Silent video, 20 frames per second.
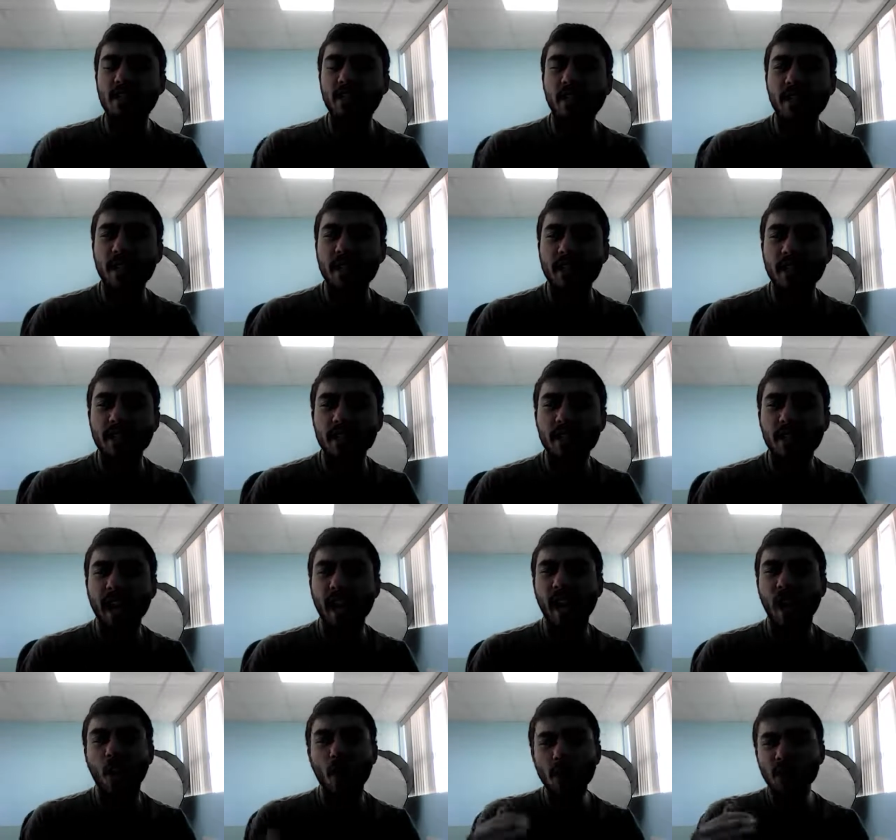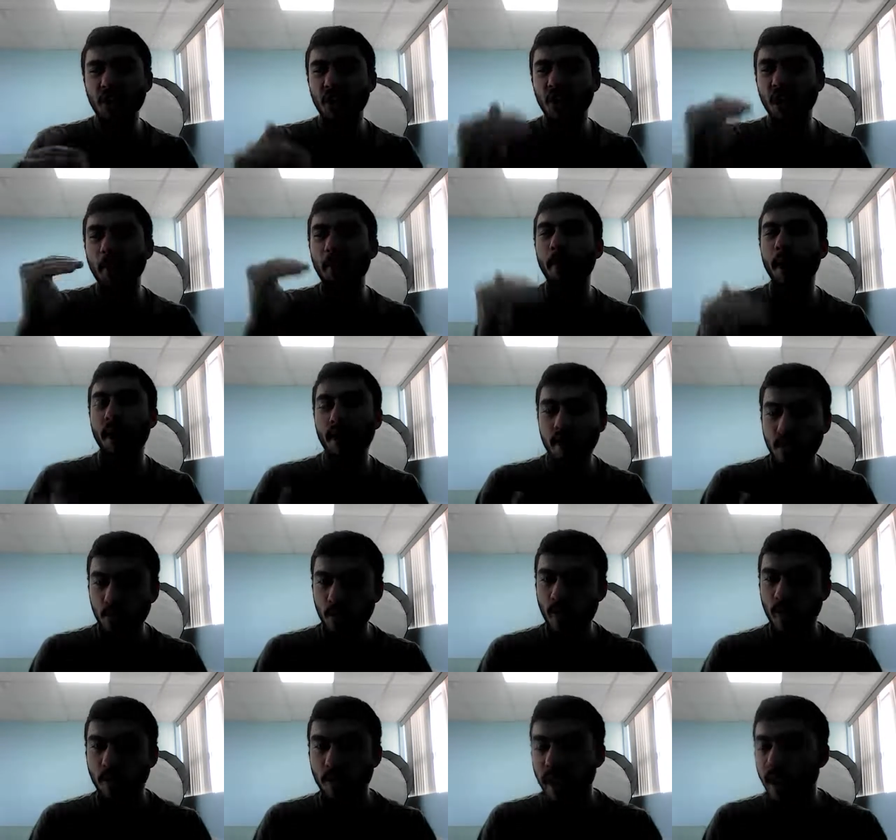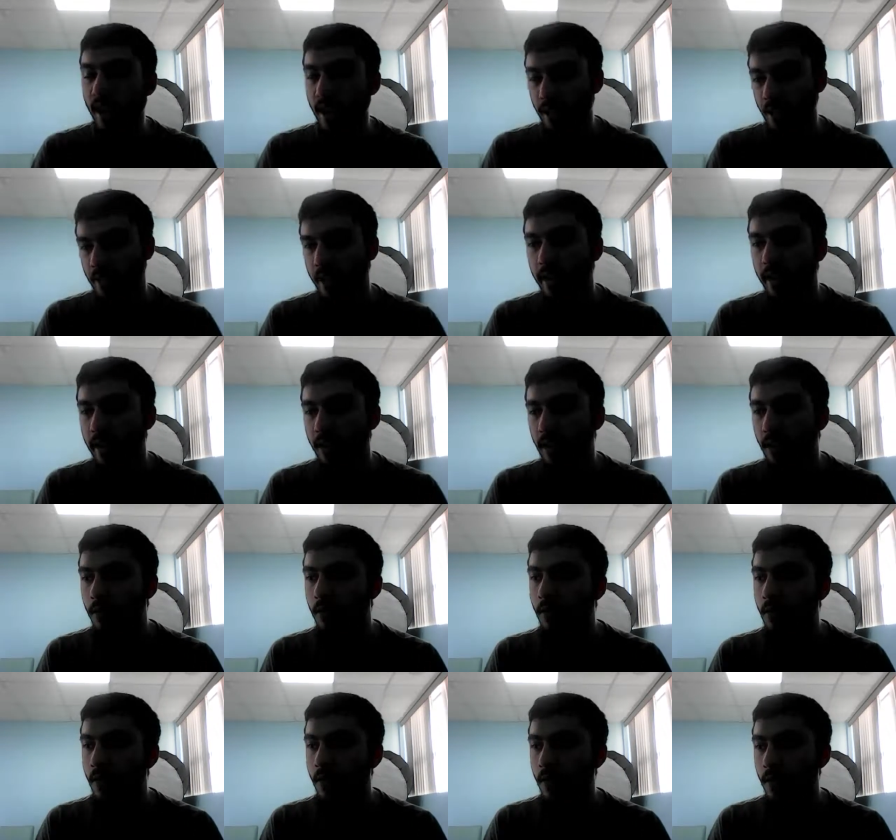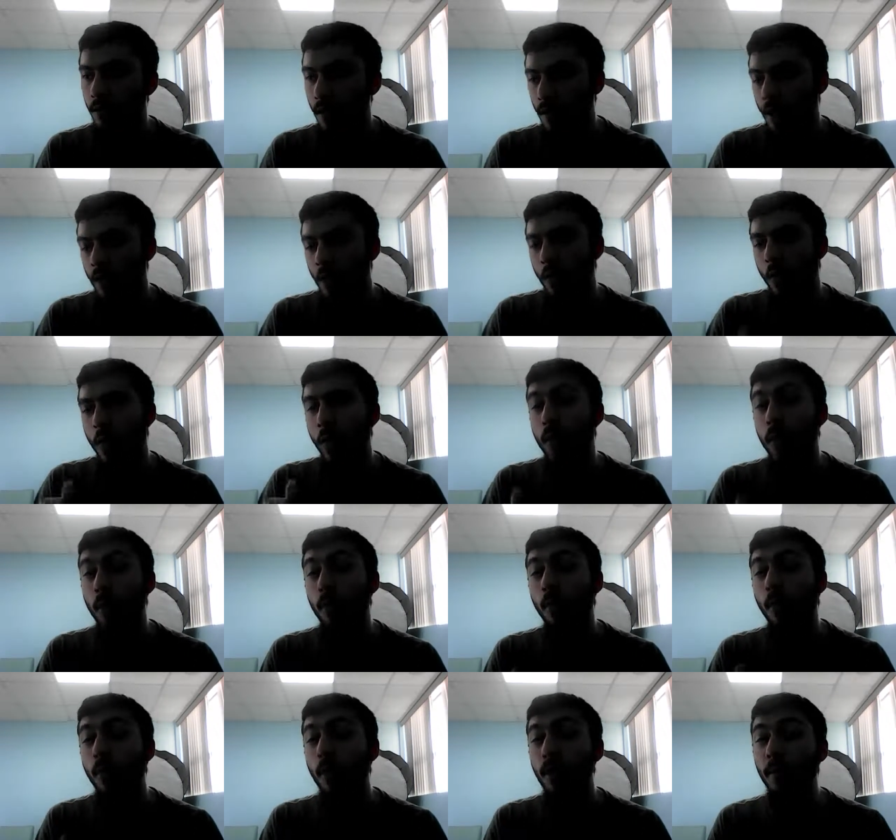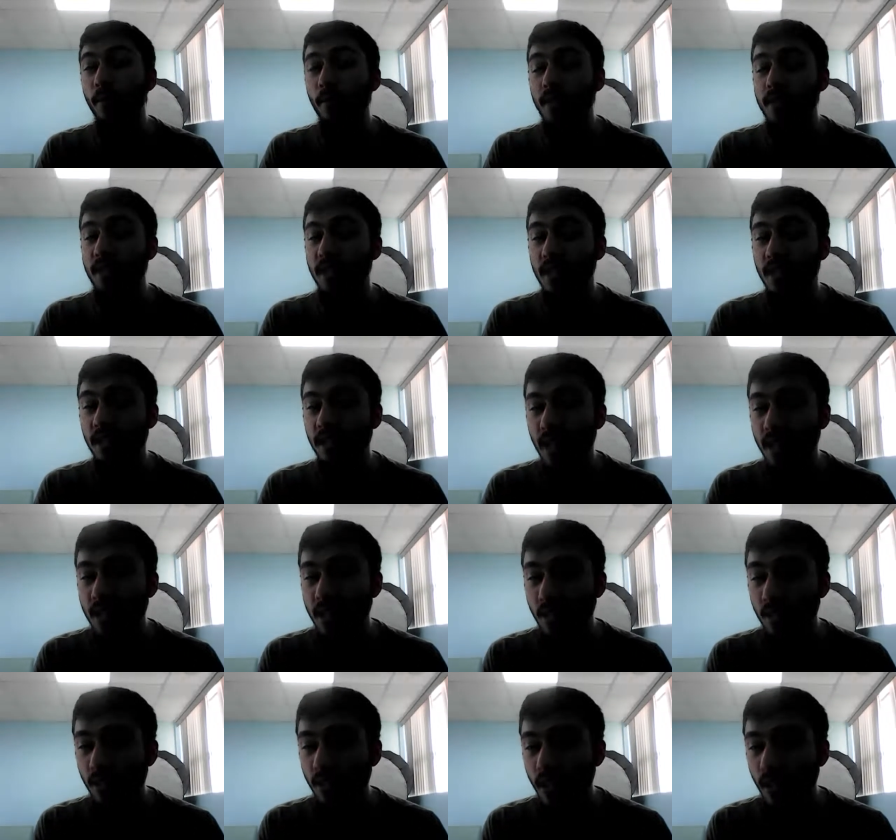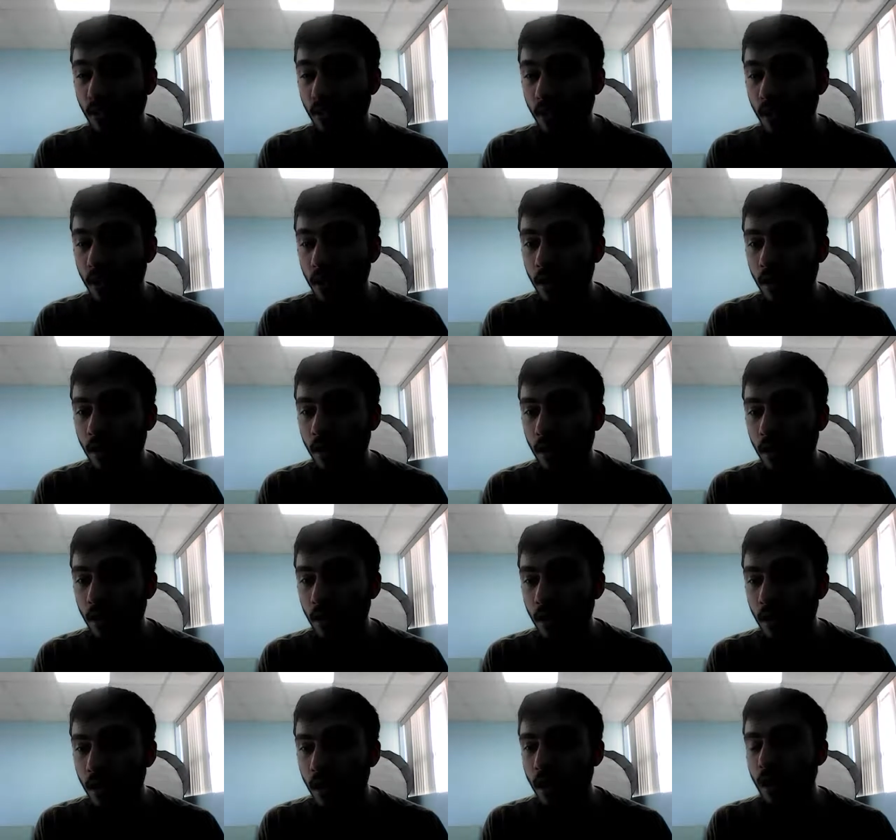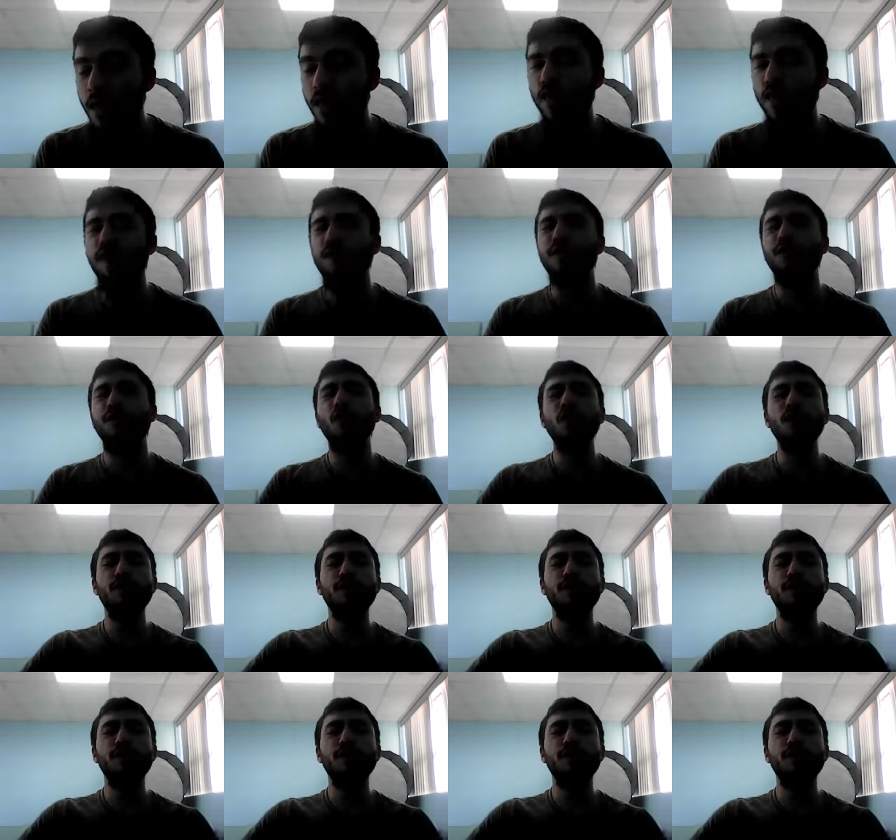phrase. And I want you to compare this with America right now. When a poor person does something wrong, the full